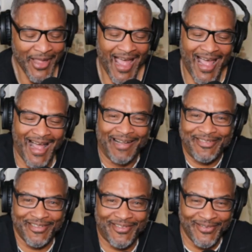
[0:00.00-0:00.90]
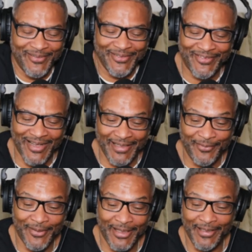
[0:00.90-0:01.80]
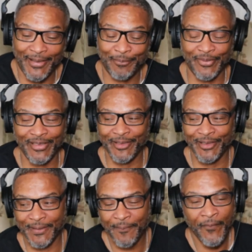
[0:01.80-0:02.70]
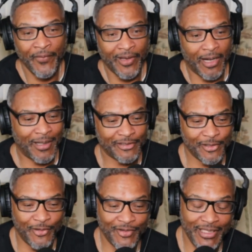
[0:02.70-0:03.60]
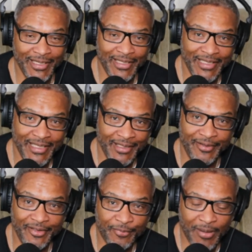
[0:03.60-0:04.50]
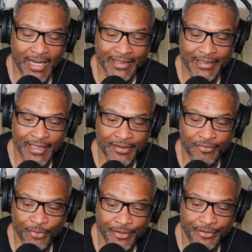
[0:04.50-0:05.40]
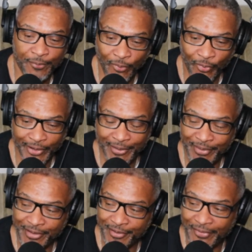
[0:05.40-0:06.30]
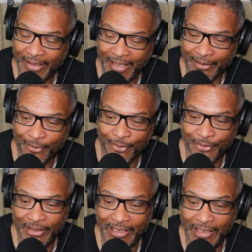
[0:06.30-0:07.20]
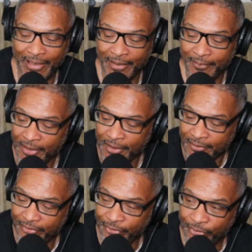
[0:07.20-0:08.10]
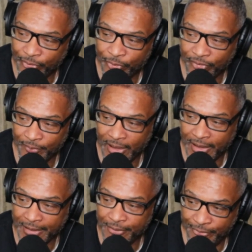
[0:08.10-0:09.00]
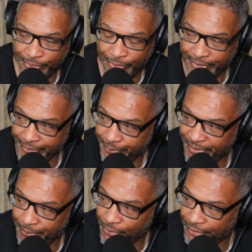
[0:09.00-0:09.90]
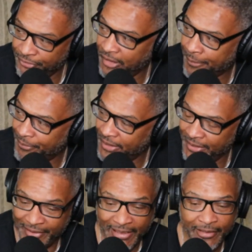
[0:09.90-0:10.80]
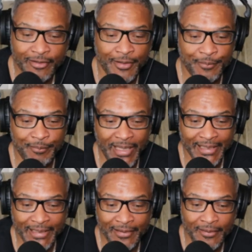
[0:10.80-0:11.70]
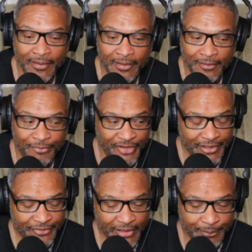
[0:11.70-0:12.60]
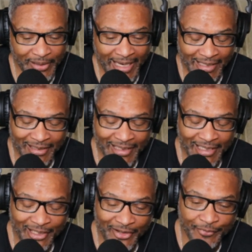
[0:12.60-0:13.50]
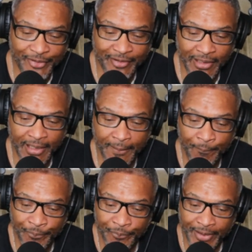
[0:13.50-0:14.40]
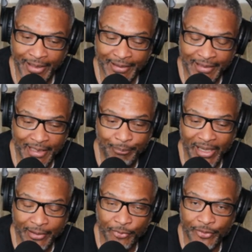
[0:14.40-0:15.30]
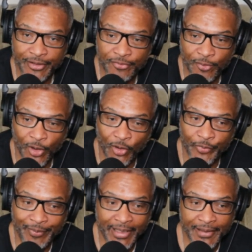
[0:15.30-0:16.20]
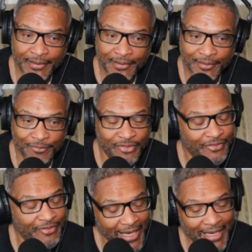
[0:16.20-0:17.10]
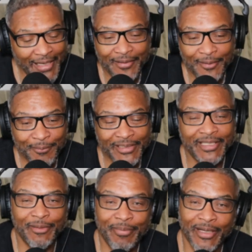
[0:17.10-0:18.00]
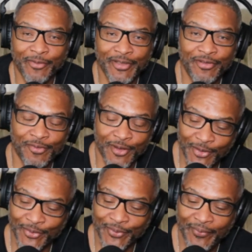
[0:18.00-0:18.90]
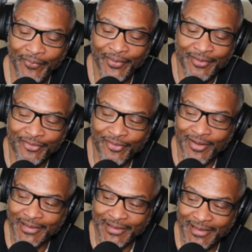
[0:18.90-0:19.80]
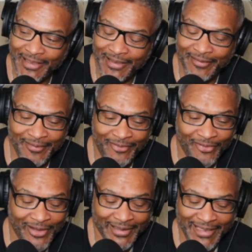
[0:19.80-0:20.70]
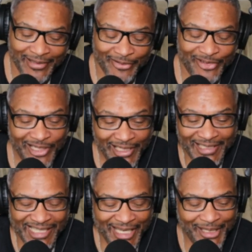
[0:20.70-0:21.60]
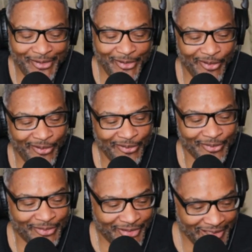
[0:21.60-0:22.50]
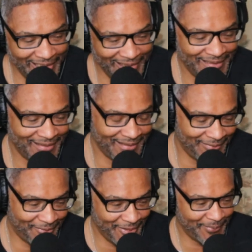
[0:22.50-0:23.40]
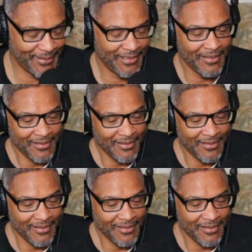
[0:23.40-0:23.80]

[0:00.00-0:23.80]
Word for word: I'm just so excited right now. But look, I'm about to go ahead and end this podcast for this morning, because I got to go ahead and do some, uh, do a little bit more shopping, and then come back and finish up editing and everything, and get back on this road, man. I'm just saying, I'm about to get back on this road so I can get, so I can get her done, get her done. You feel me?